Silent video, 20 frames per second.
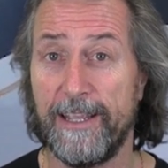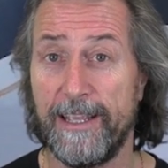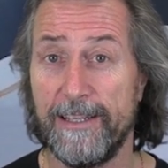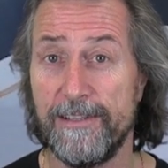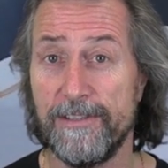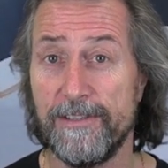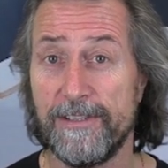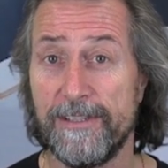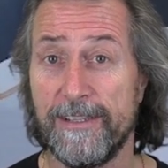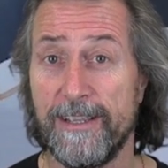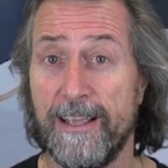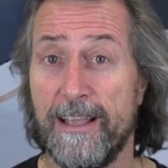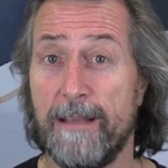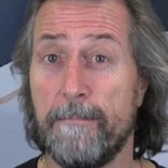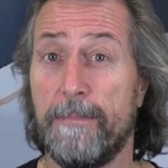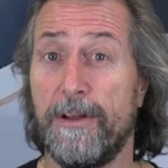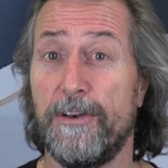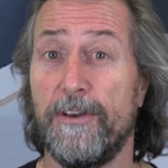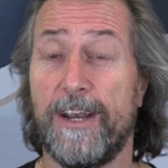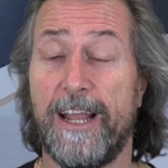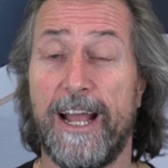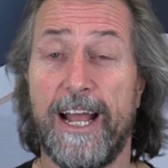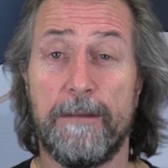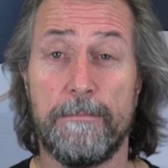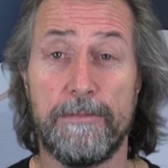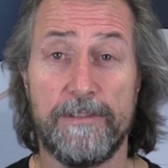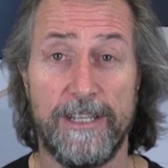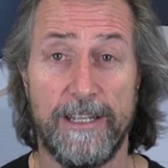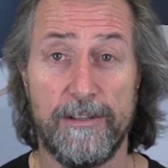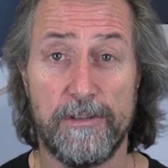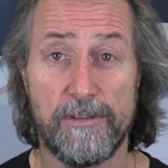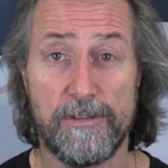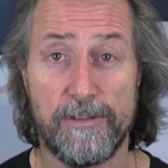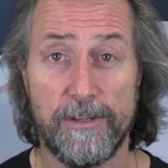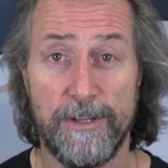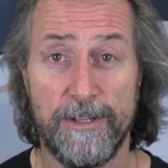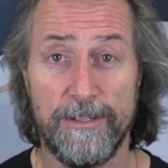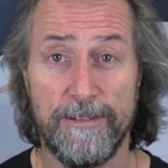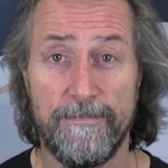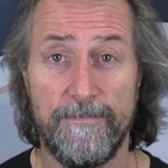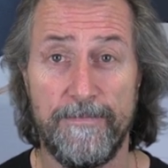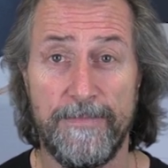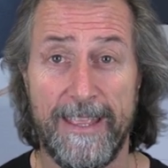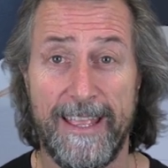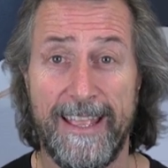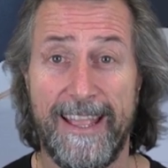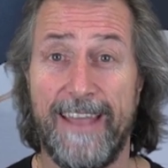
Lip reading: is, but not 100% certain,